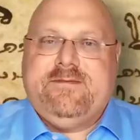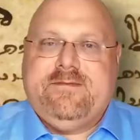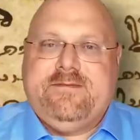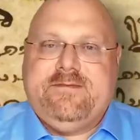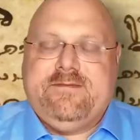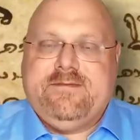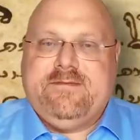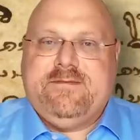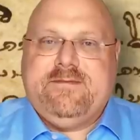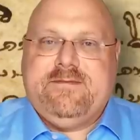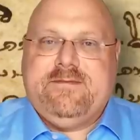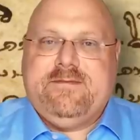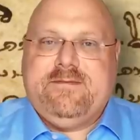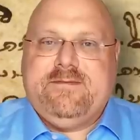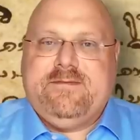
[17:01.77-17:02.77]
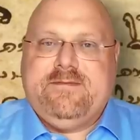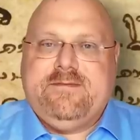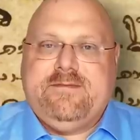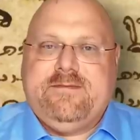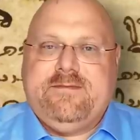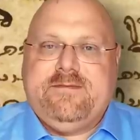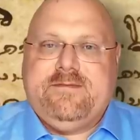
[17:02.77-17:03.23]

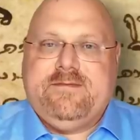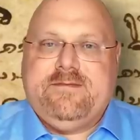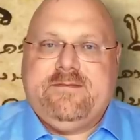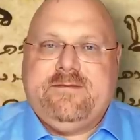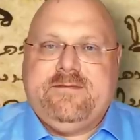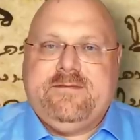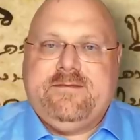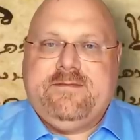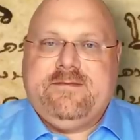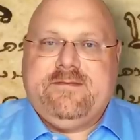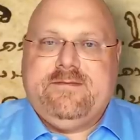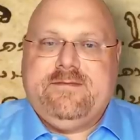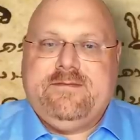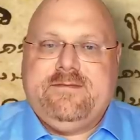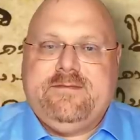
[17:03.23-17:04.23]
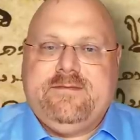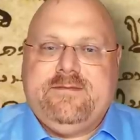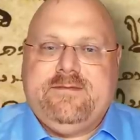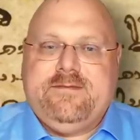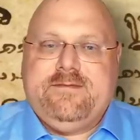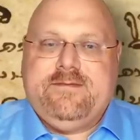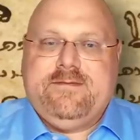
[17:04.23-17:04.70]

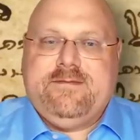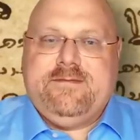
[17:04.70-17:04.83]
The person shown says nothing.